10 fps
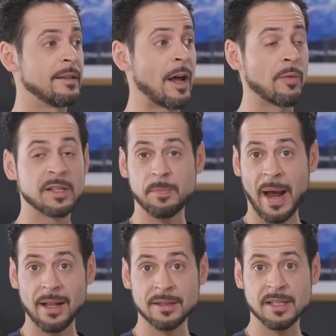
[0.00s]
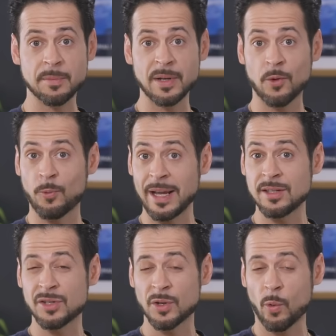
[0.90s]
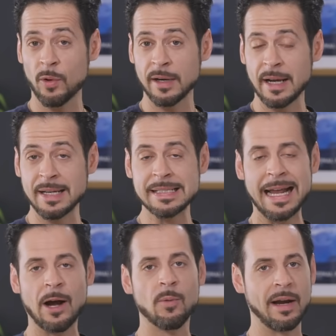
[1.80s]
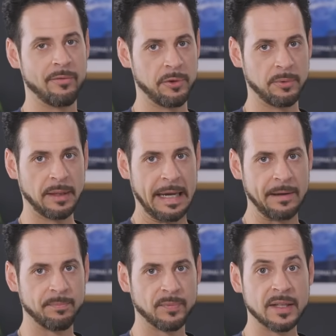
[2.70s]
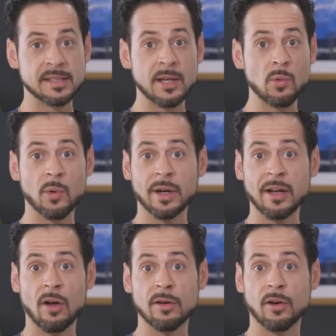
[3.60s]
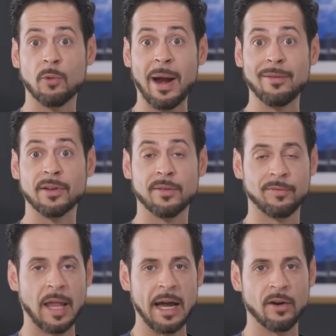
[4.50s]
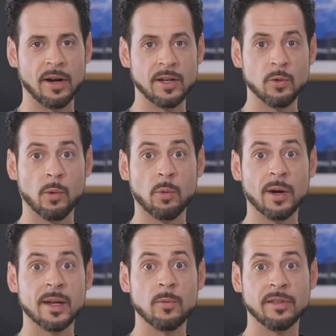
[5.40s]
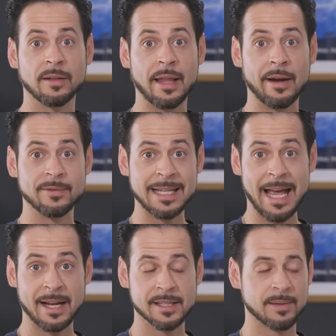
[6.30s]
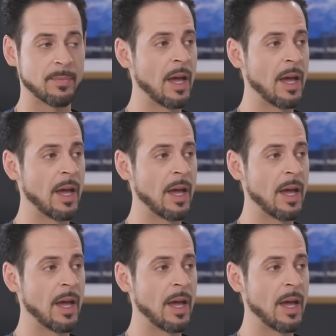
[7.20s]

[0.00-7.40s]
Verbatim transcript: Now, these palettes can be arranged and organized however you'd like. Let's say you're working on a graphic flyer and you were working with a lot of text.